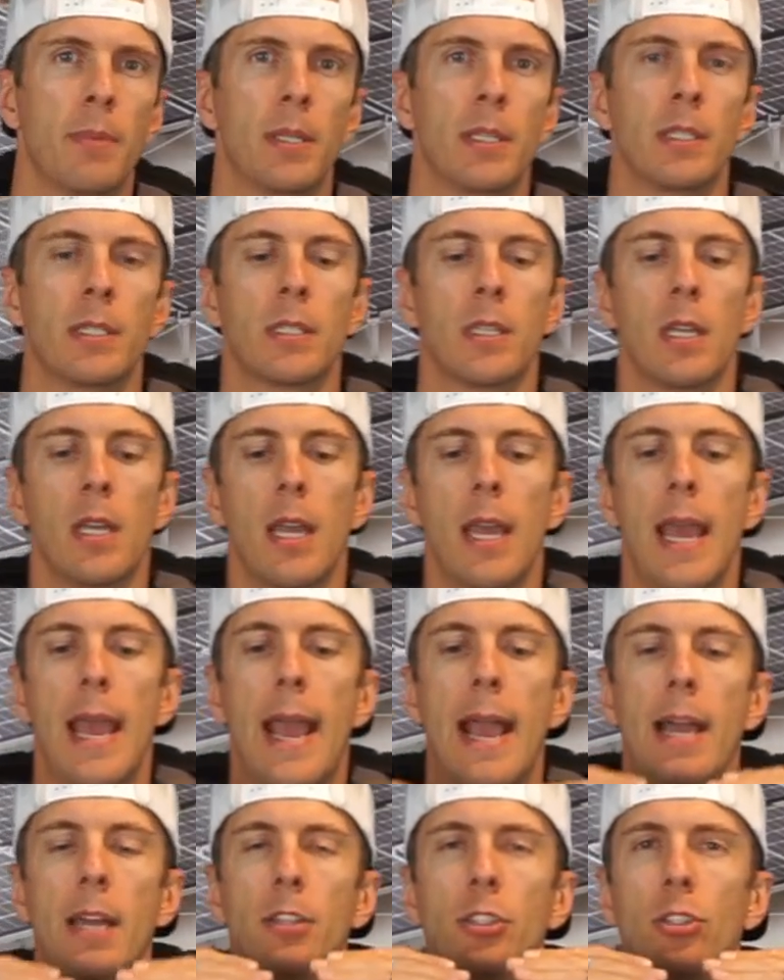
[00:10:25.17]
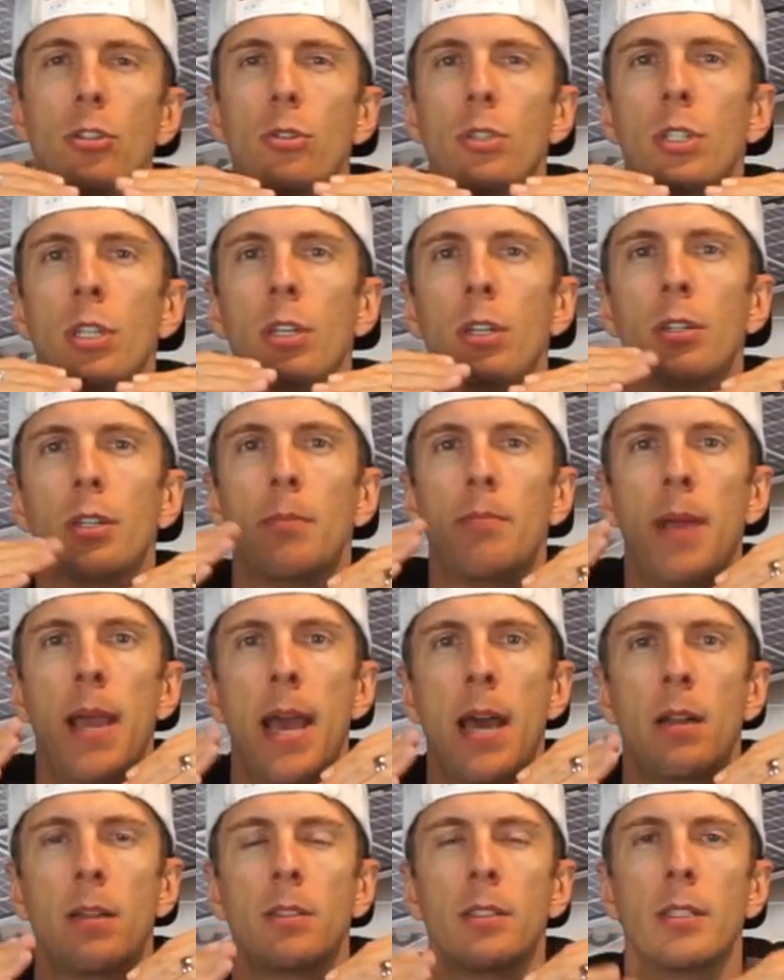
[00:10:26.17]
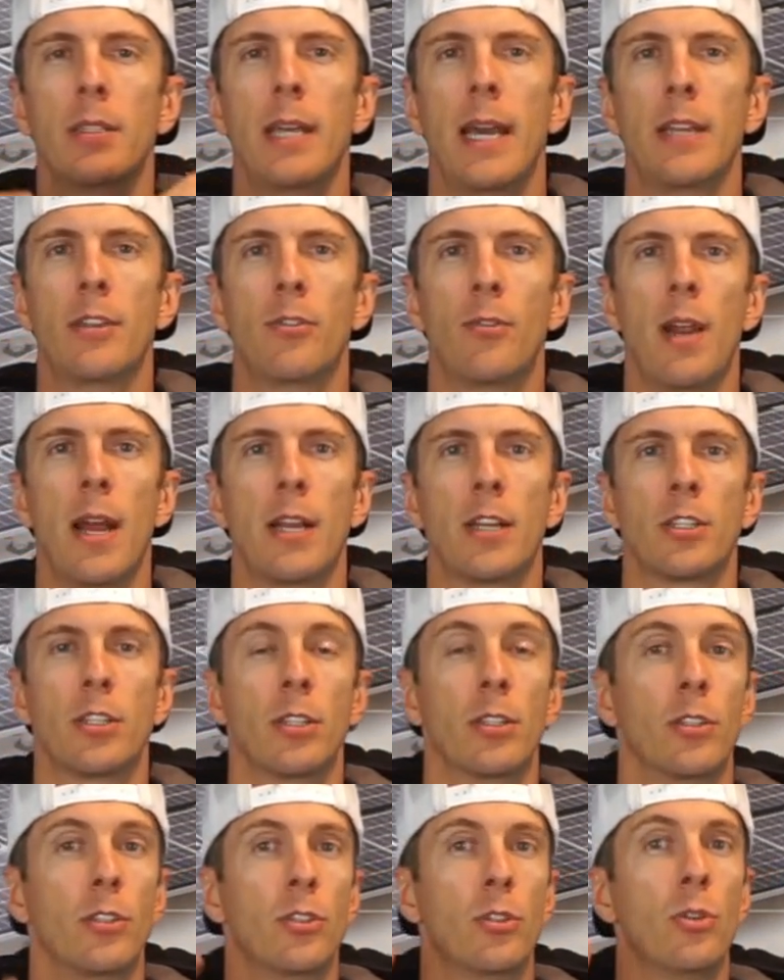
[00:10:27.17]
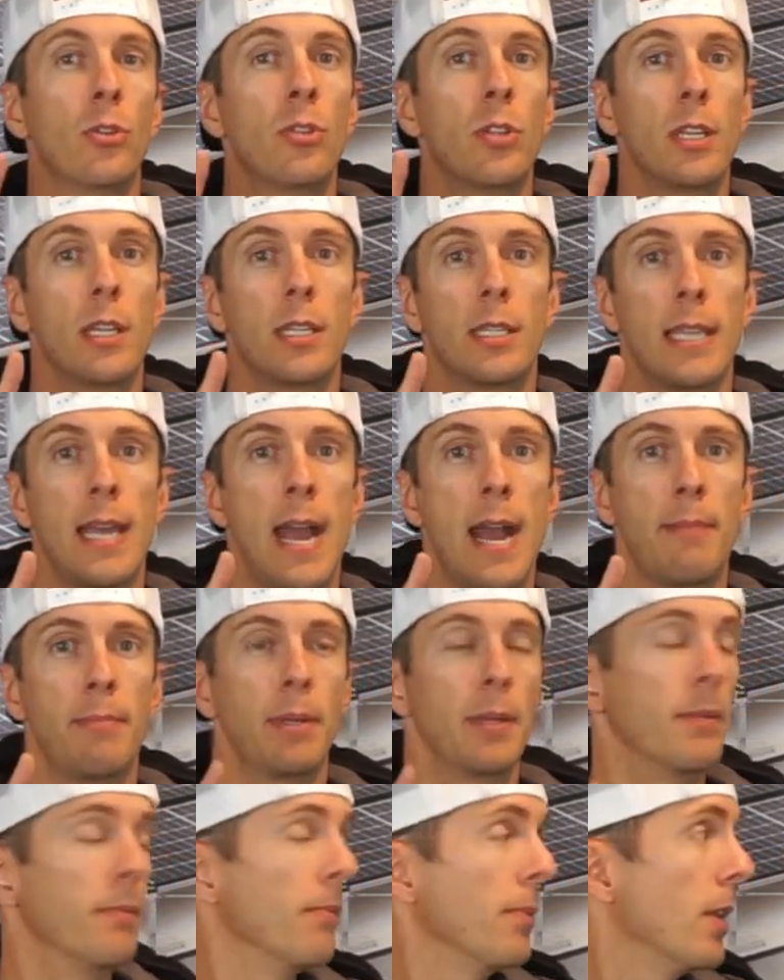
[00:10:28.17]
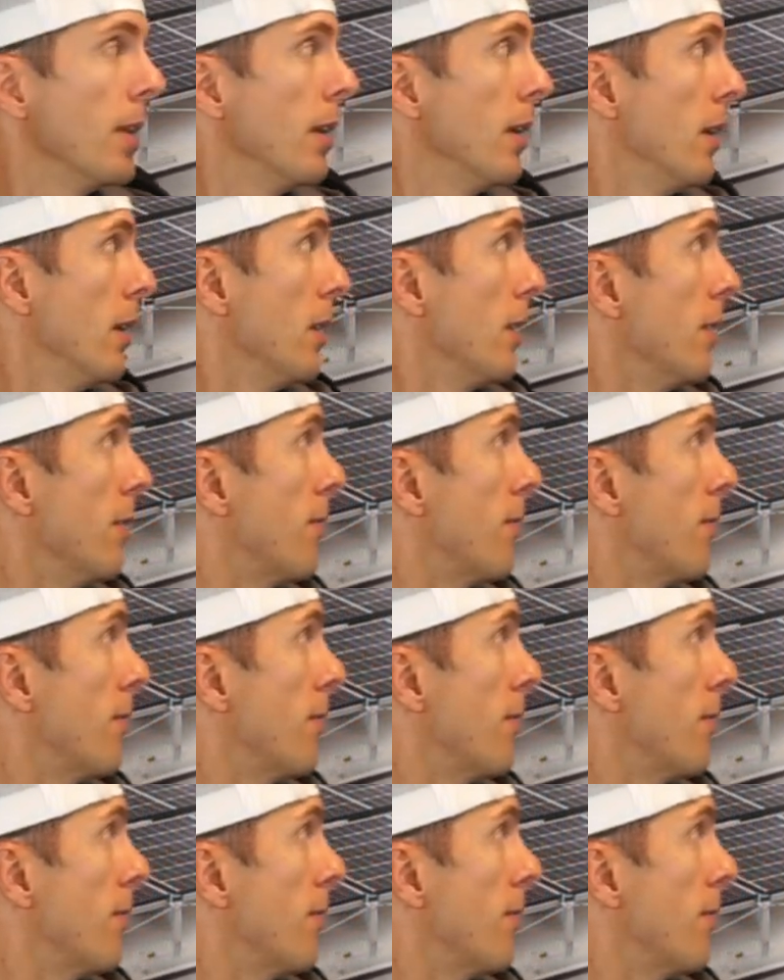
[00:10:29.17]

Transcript: is as you tilt the panels in that direction, two things happen. The